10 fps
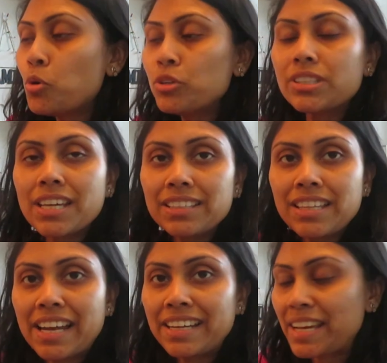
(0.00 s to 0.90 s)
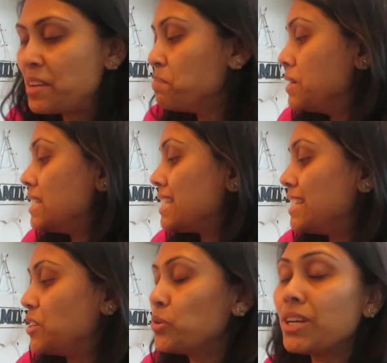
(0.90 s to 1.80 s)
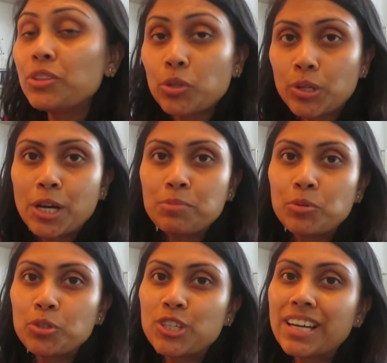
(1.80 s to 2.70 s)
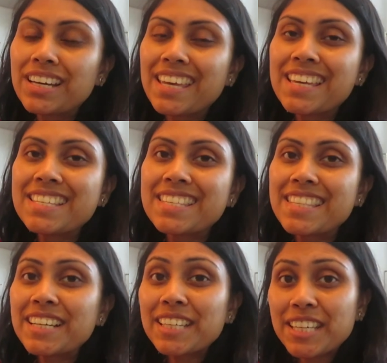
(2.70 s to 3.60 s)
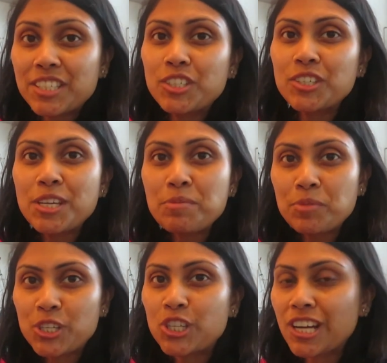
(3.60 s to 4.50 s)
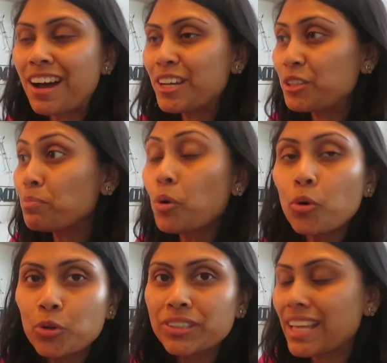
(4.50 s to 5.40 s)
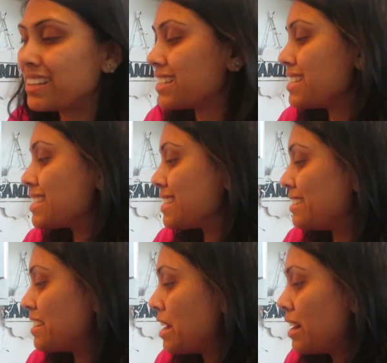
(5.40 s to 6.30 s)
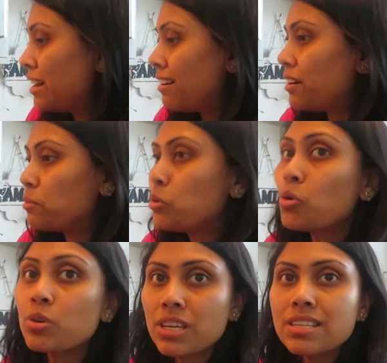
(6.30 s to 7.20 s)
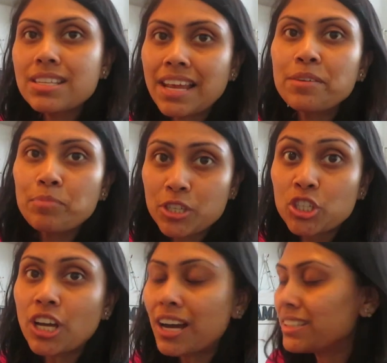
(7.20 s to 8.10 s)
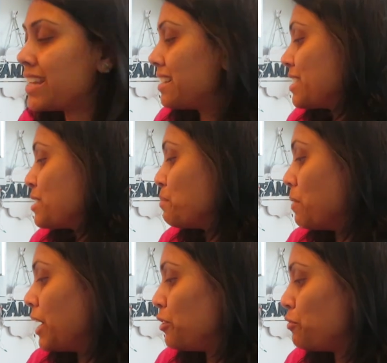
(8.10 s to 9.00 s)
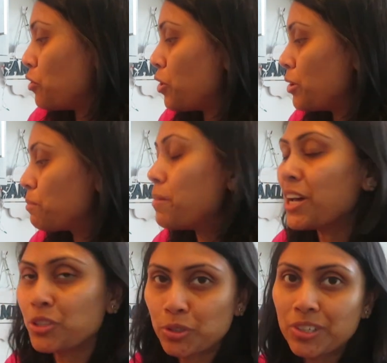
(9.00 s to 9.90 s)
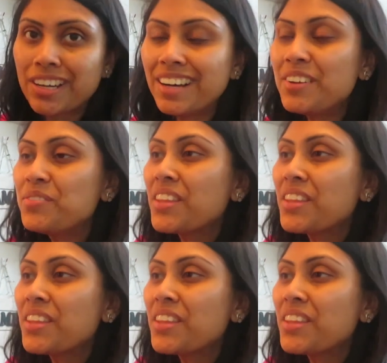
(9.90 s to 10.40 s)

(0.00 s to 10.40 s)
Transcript: more thing that I miss during Durga Puja is the khichdi prasad bhog. That is, uh, uh, bhog is like prasad that is made for Ma Durga,